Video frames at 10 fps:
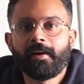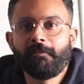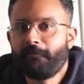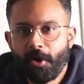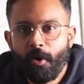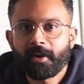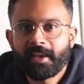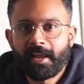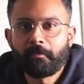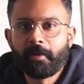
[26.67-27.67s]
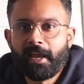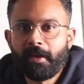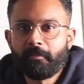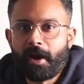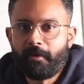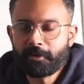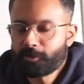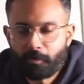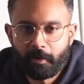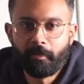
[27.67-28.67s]
We all can blame our
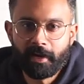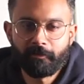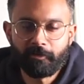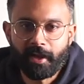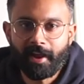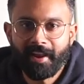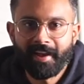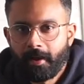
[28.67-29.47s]
stupid brain for that.